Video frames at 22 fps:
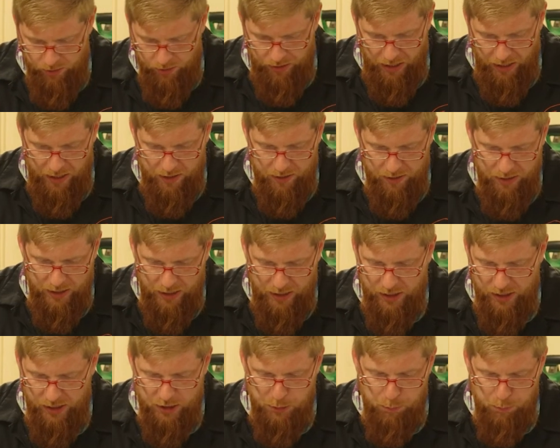that
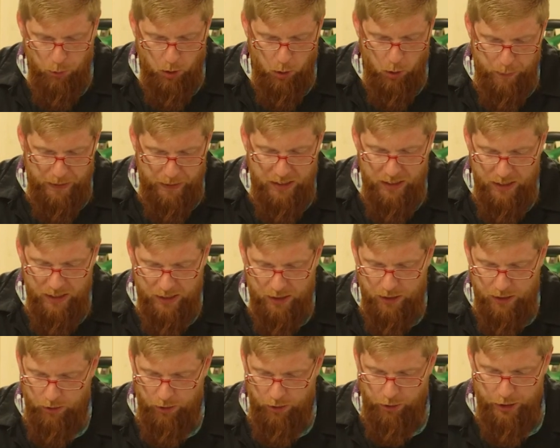it is
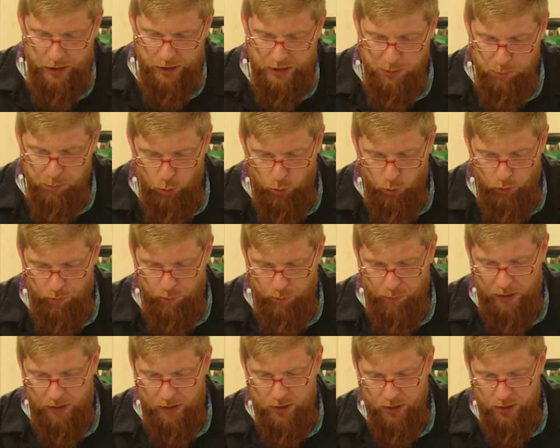perpendicular, its
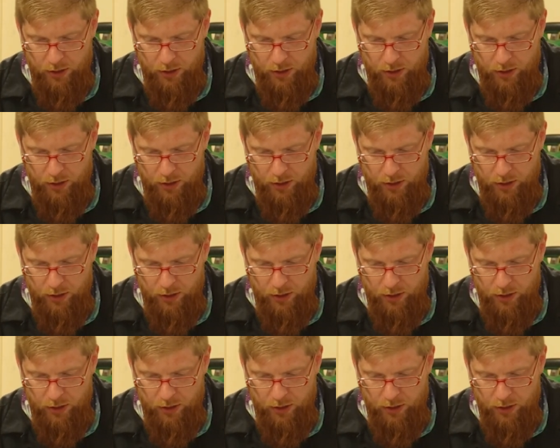movement.